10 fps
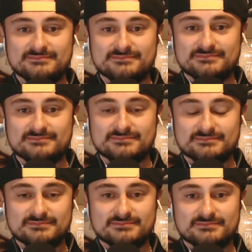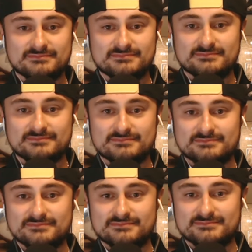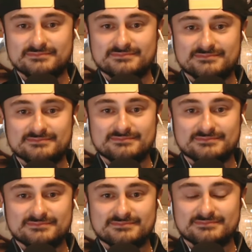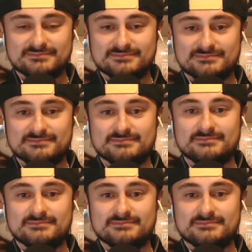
This person isn't speaking.